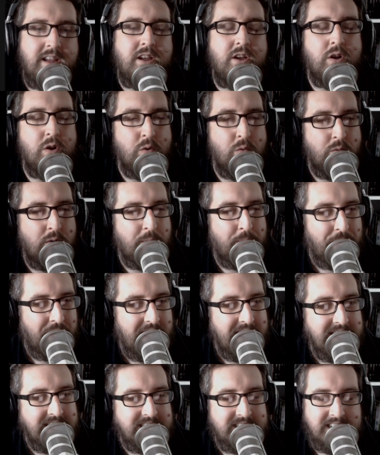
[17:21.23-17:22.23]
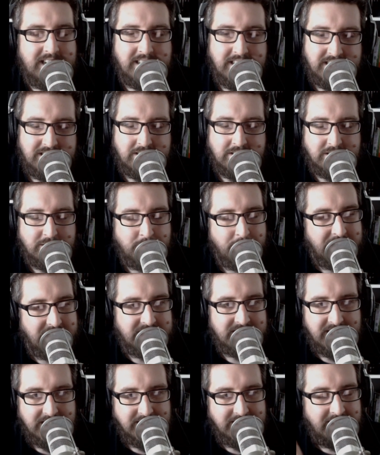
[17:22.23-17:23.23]
who replace, and this doesn't make
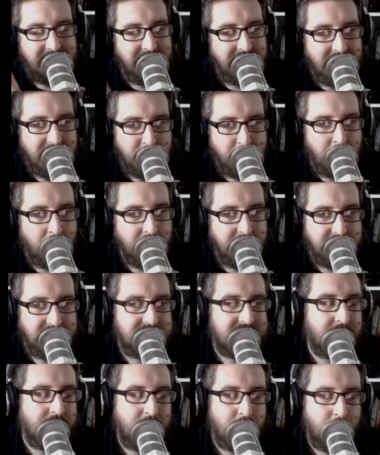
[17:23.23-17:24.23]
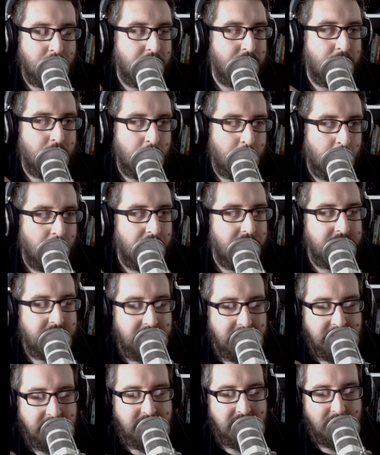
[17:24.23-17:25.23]
sense at any of the points, so it wouldn't work
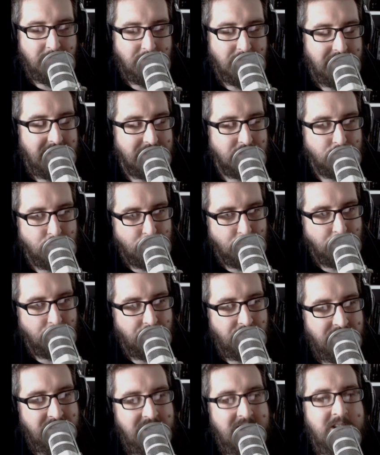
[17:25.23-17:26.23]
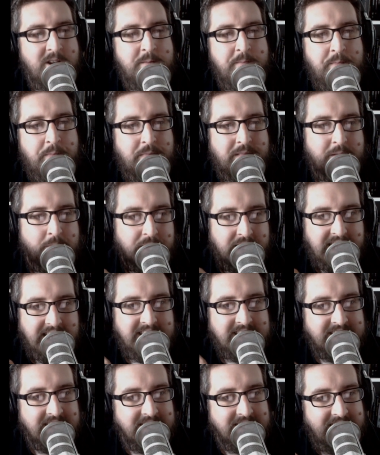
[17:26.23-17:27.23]
in terms of the actual rules, but he
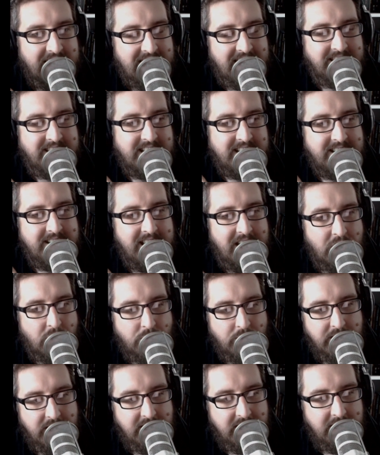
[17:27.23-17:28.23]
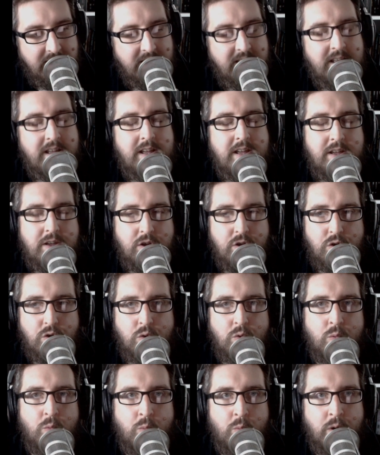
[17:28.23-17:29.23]
sends Elladan and Elrohir,
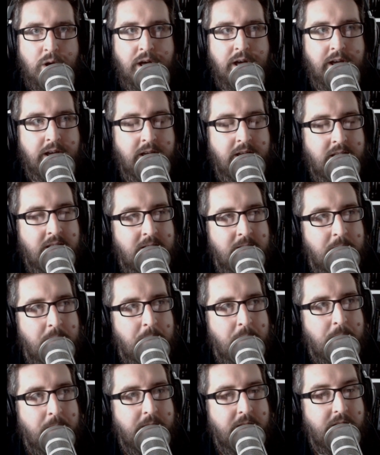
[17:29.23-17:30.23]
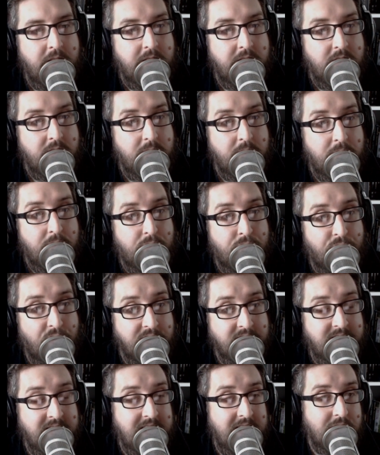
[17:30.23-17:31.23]
who were
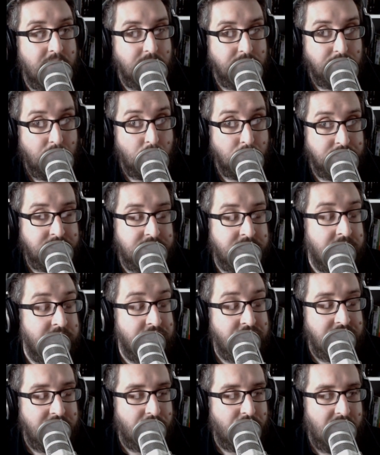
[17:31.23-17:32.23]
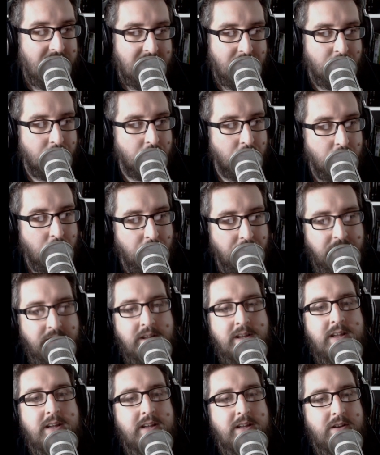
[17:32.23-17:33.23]
fighting or searching for Aragorn,
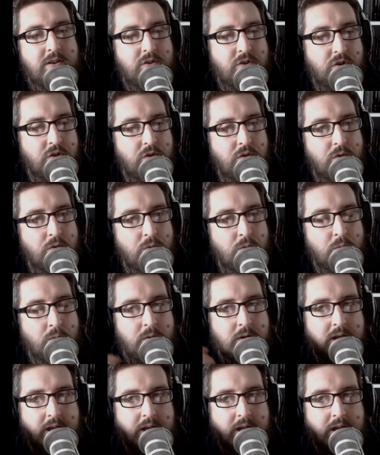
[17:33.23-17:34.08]
to